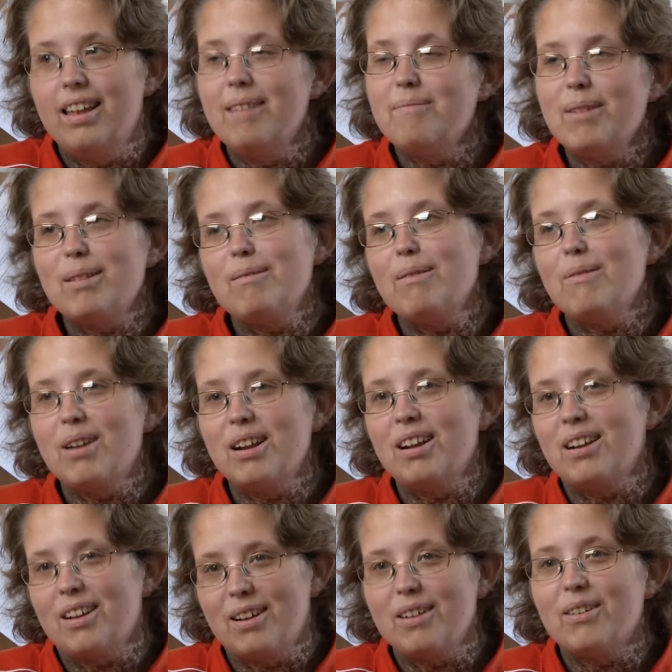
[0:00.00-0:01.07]
It makes me want
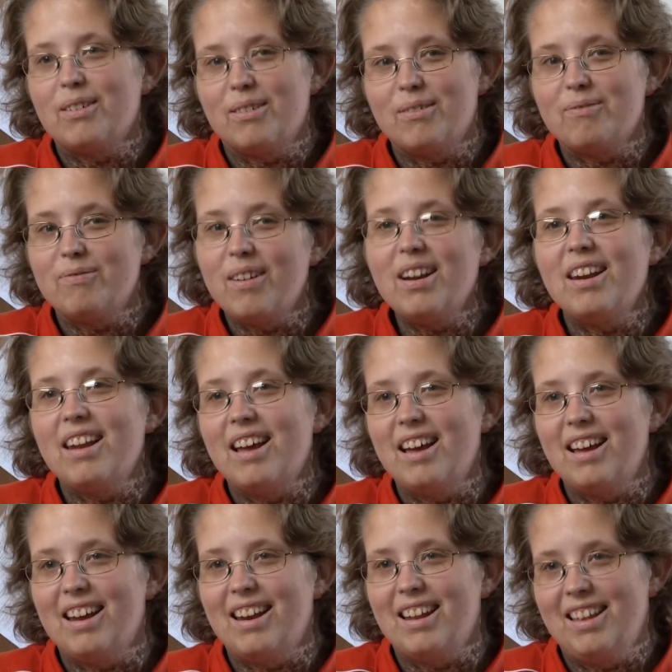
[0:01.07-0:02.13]
to uh, run and
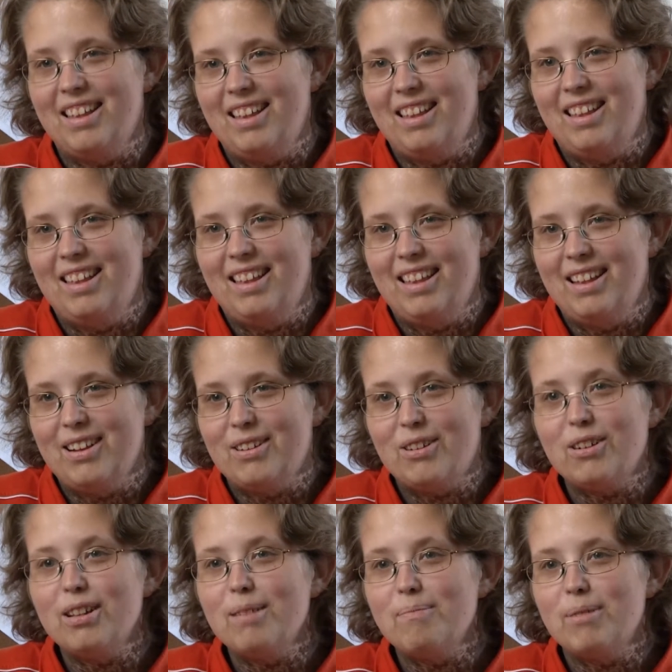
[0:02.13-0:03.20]
hide,
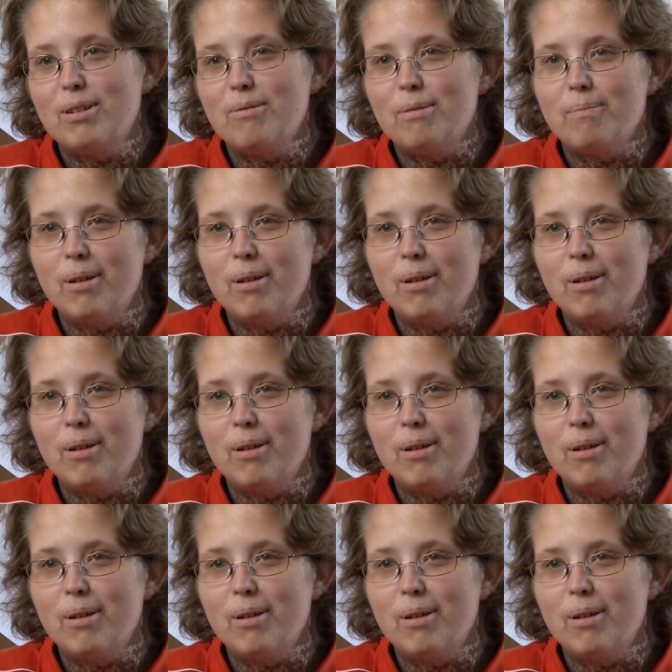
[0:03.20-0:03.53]
curl up into a